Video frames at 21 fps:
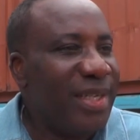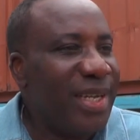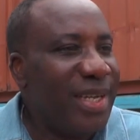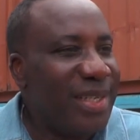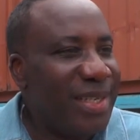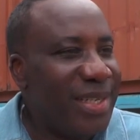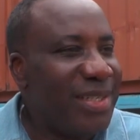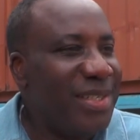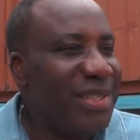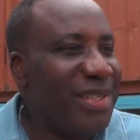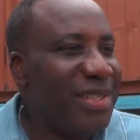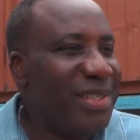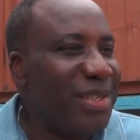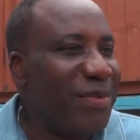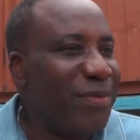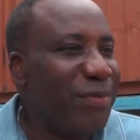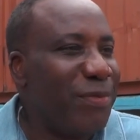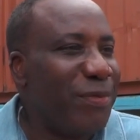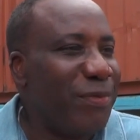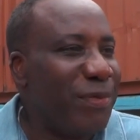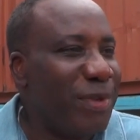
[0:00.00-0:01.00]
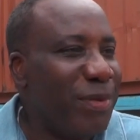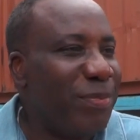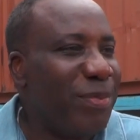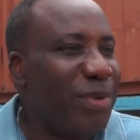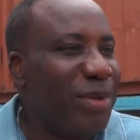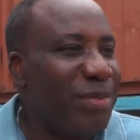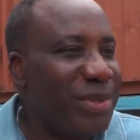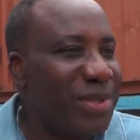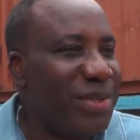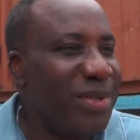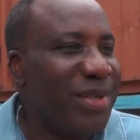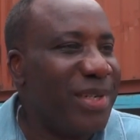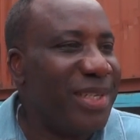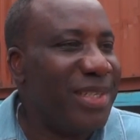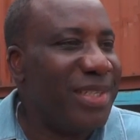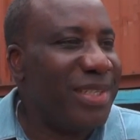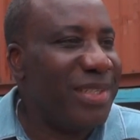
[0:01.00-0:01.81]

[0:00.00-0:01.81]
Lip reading: And this is a fulfilled promise already.